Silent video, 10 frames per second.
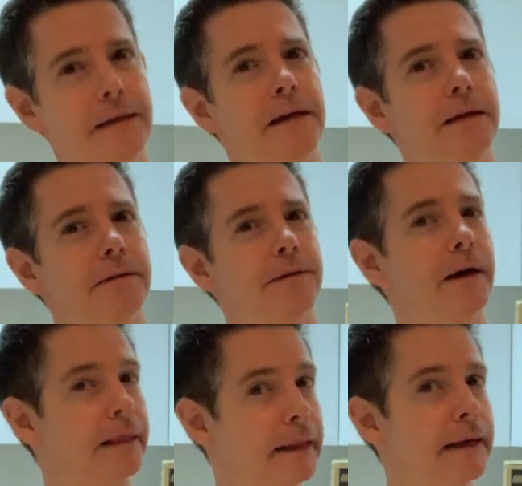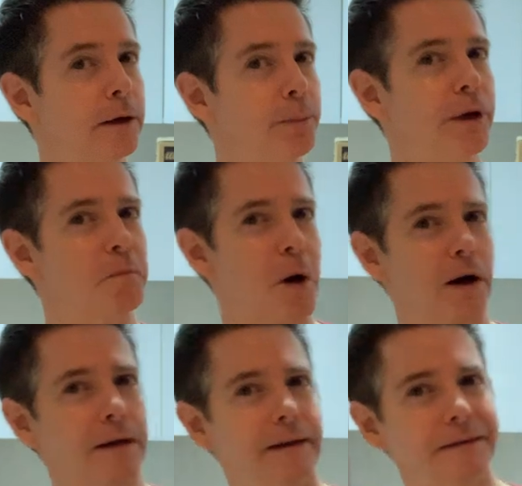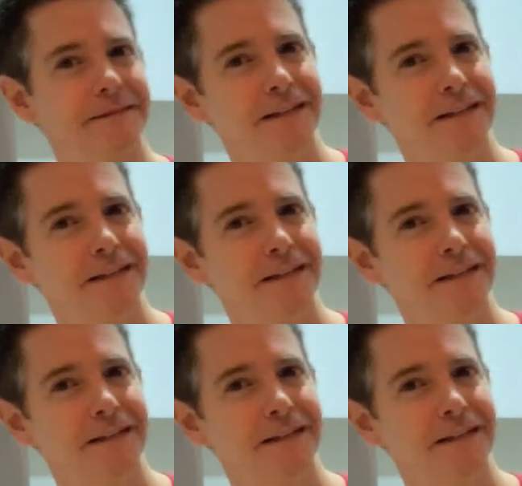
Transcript: give a little bit of marketing